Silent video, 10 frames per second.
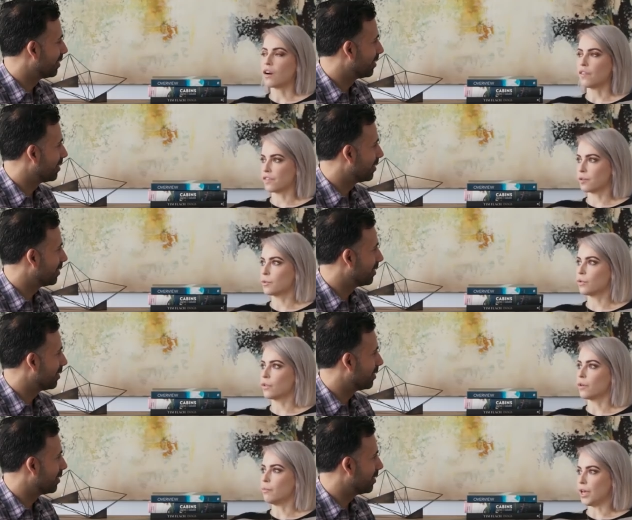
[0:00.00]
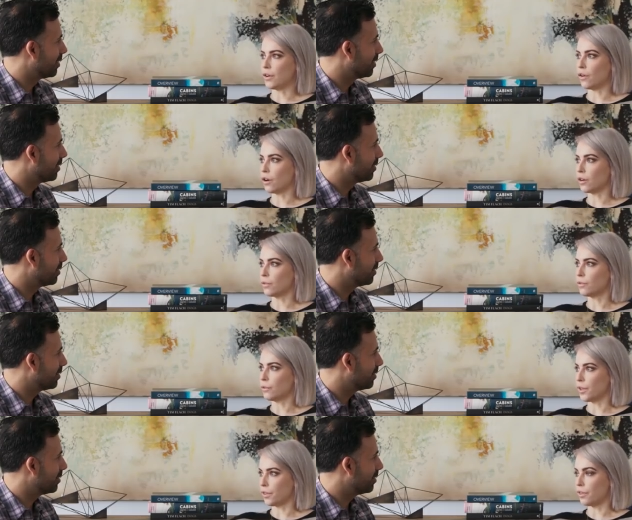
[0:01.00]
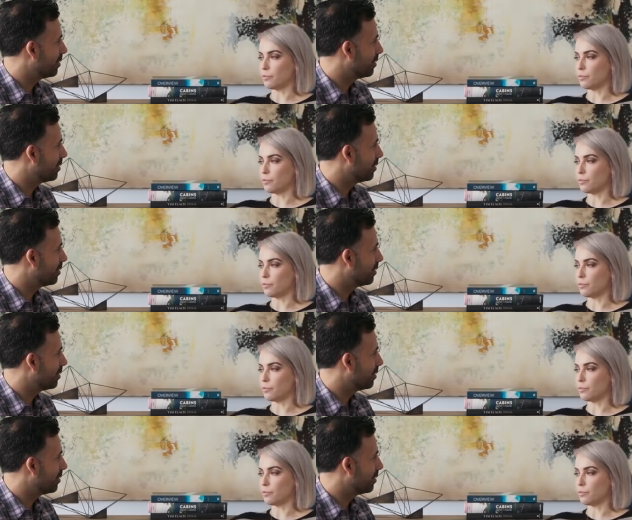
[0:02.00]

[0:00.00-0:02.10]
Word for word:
Speaker 1: comfortable the men are with